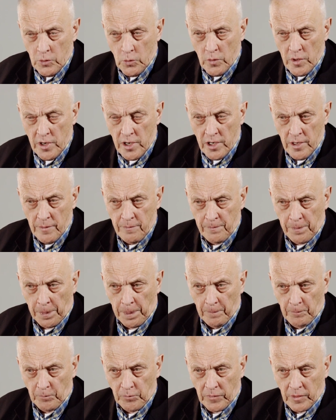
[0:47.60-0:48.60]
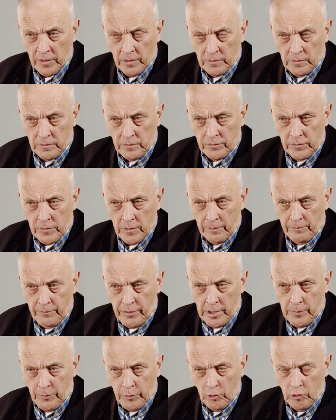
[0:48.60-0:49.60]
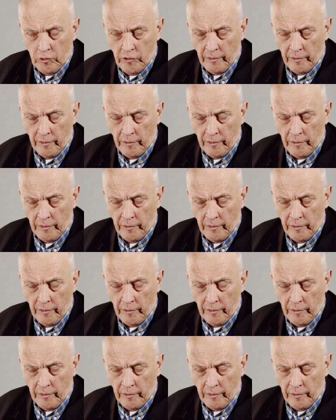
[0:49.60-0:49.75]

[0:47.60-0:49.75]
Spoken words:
where people